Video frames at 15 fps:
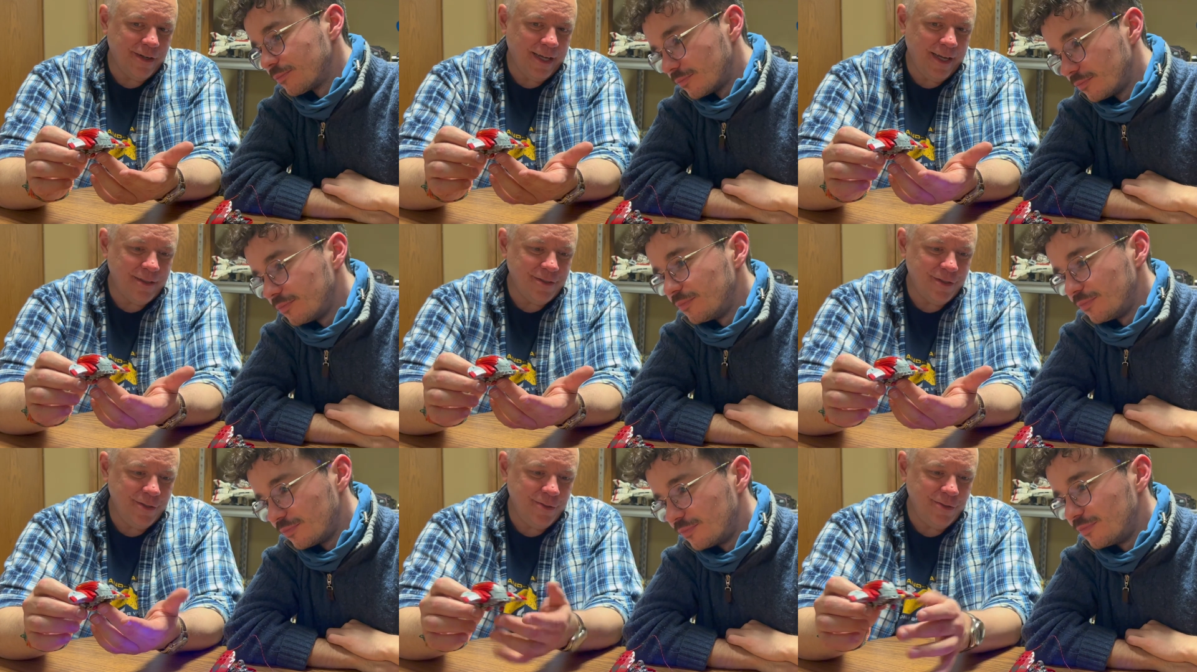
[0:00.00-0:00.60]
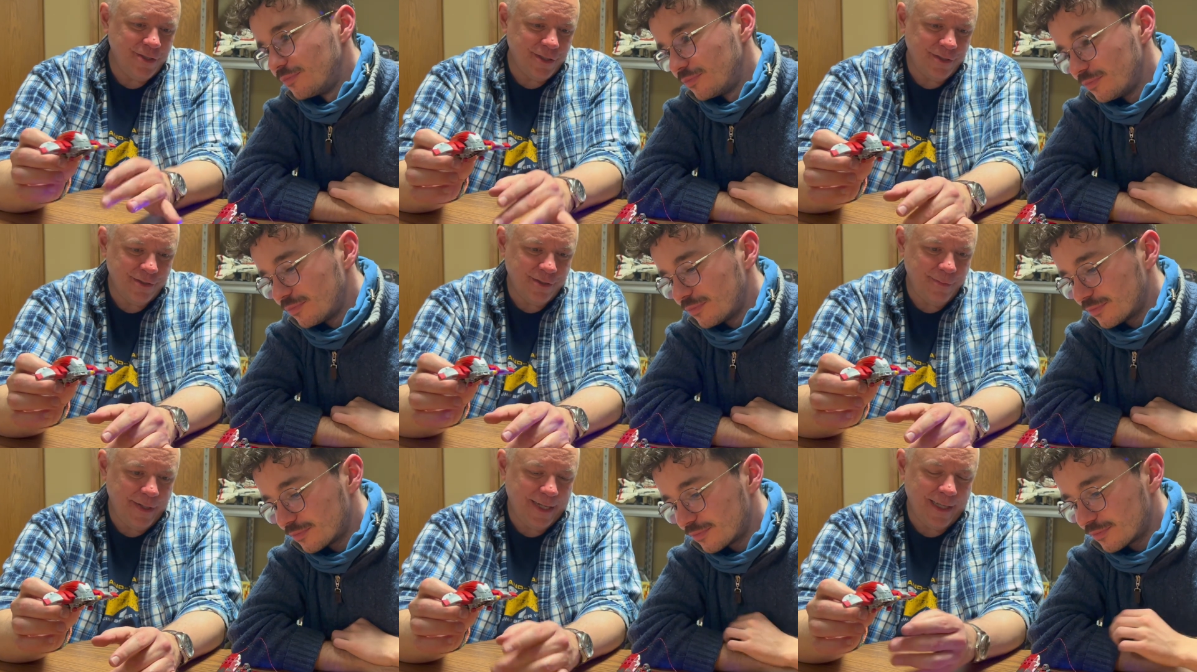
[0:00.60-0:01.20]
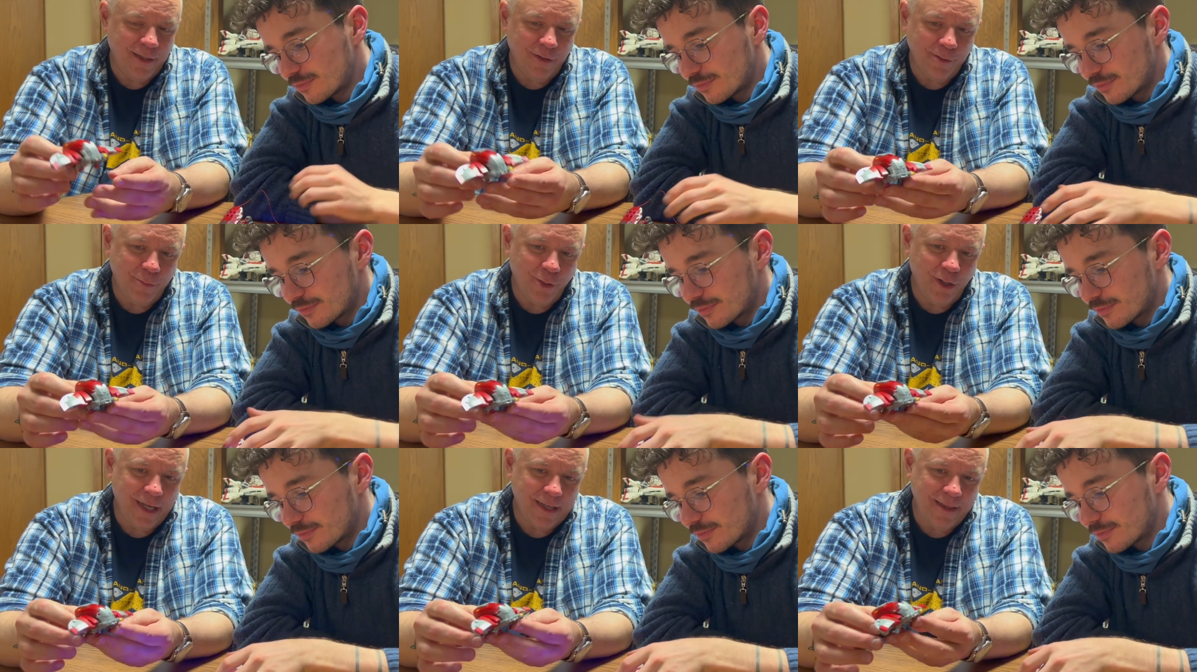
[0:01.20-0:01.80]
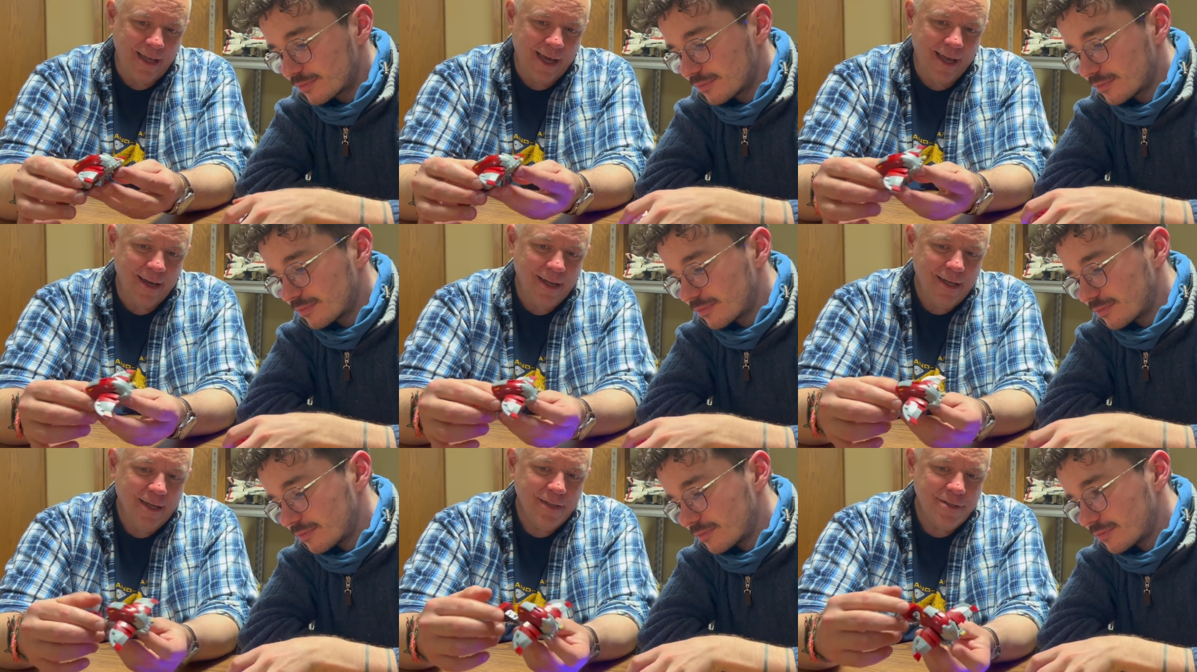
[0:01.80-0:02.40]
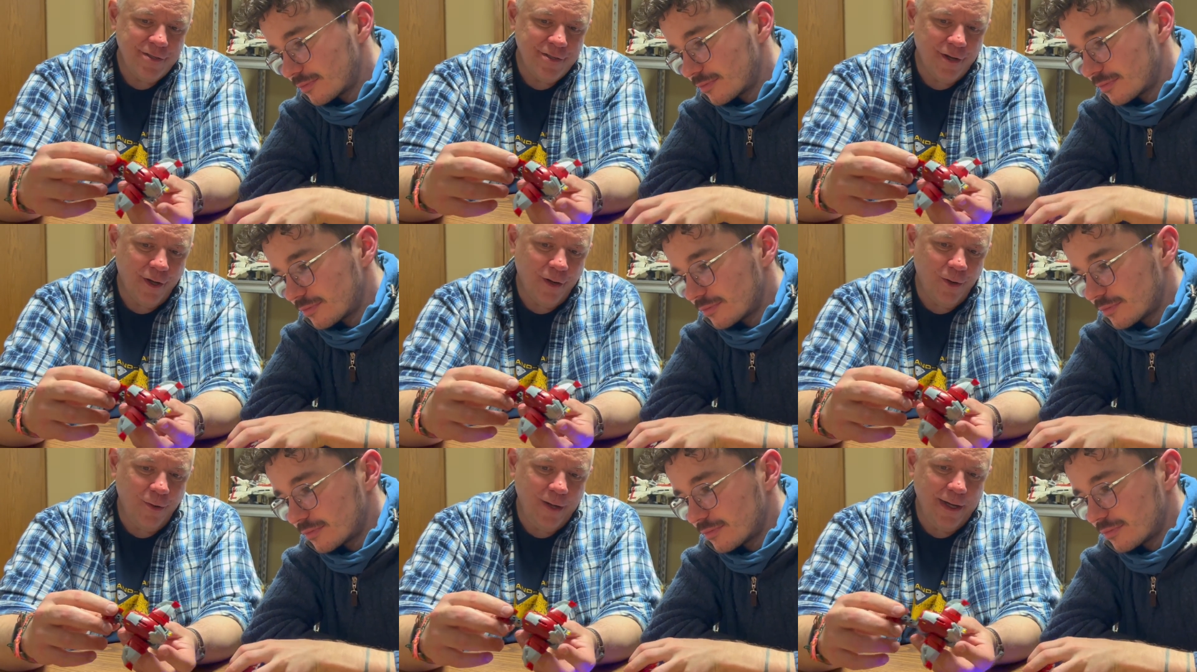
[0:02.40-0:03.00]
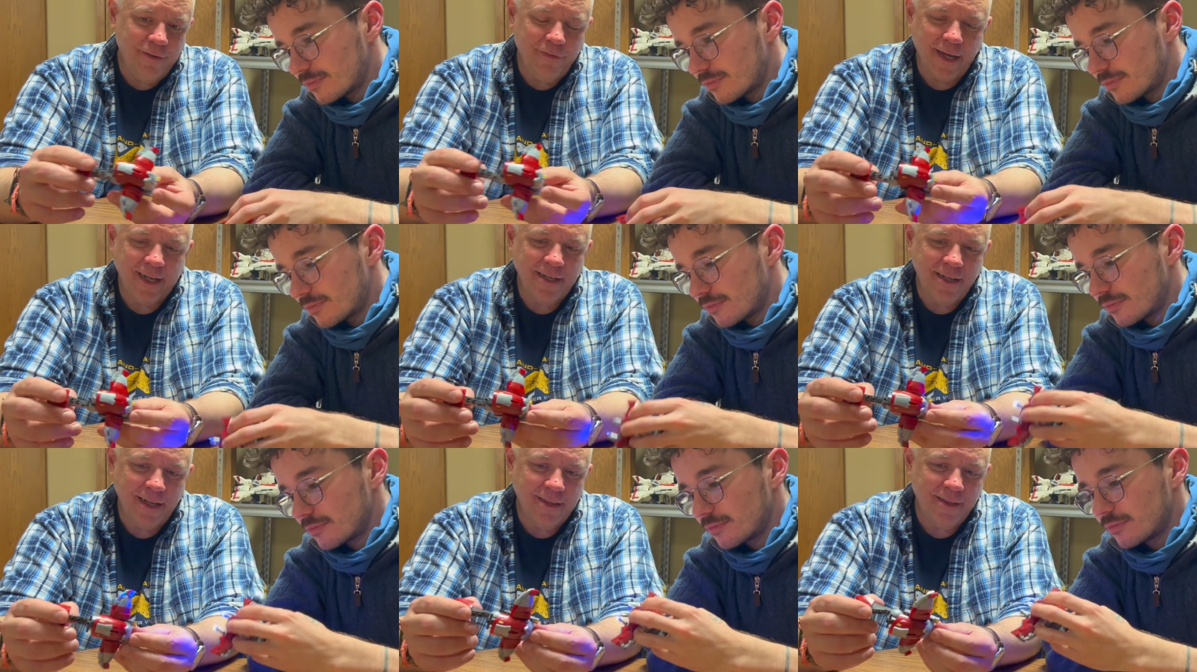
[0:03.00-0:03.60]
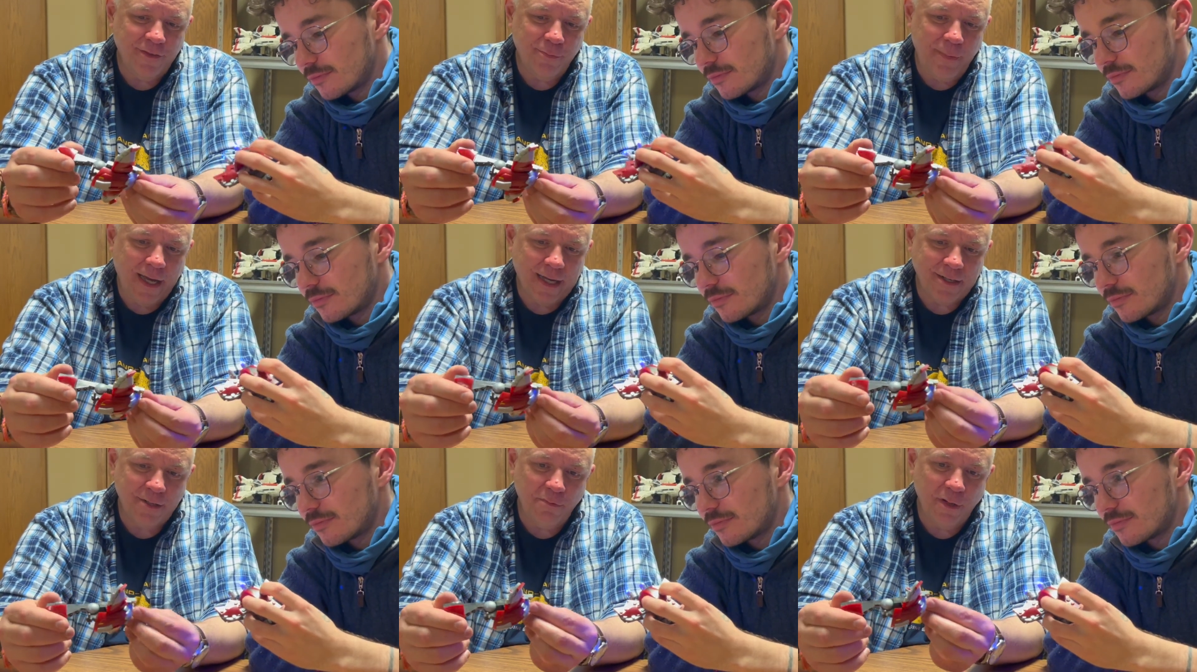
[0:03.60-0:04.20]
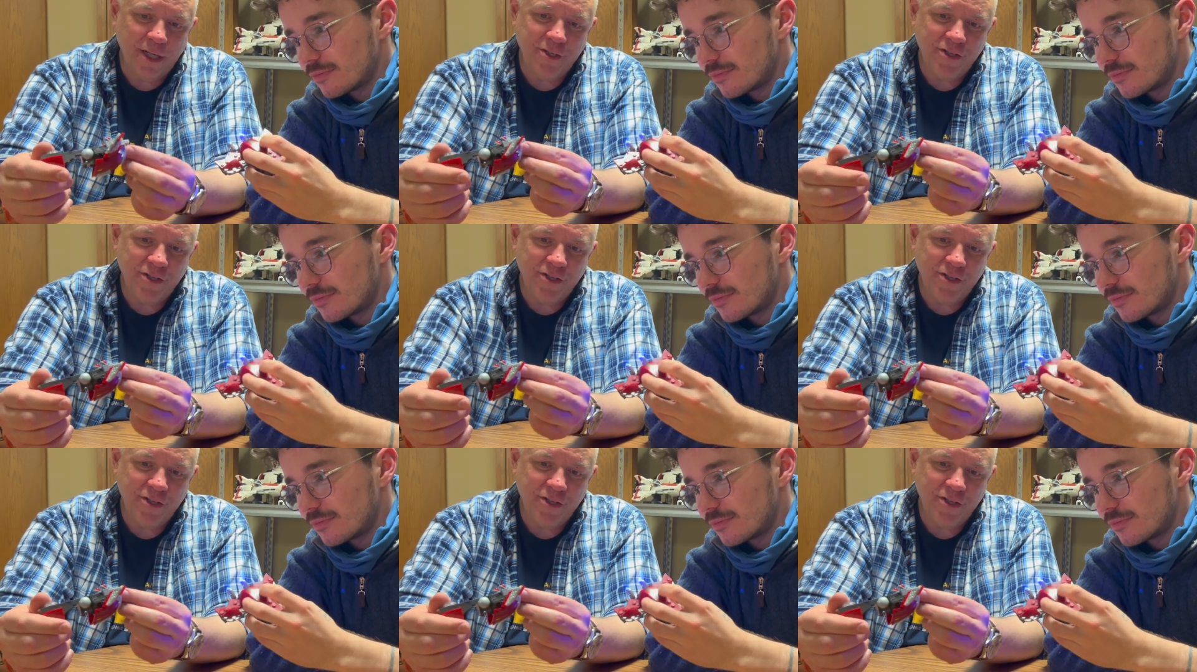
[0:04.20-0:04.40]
Speaker 1: again too, mm. just to make it look more like that. So if I can take this back to my